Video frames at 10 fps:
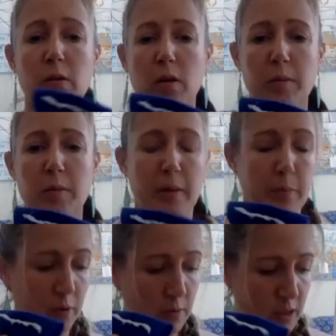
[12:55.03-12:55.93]
on my
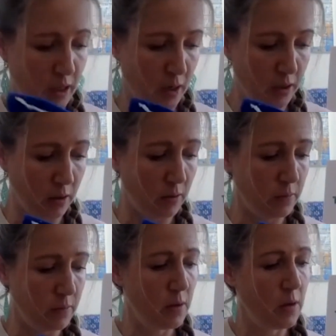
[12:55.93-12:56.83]
blue taco
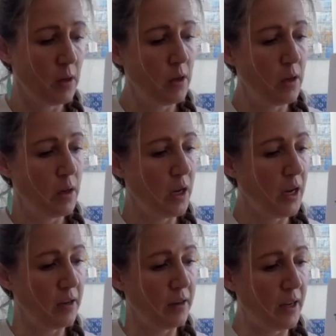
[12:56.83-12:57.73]

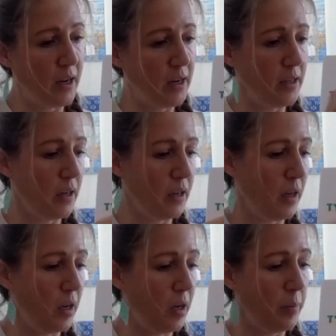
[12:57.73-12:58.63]
and line it
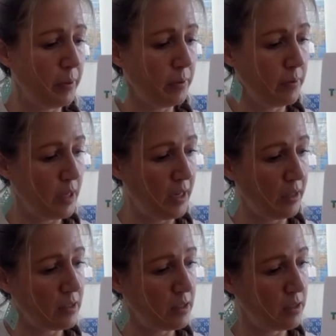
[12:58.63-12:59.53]
up
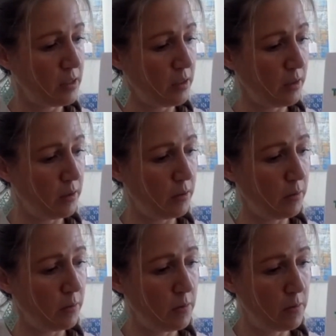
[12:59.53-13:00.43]
next
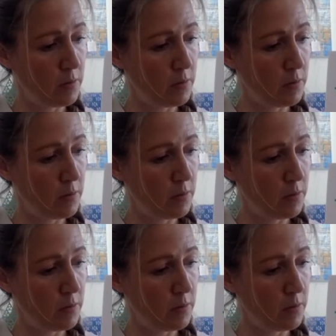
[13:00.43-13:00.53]
to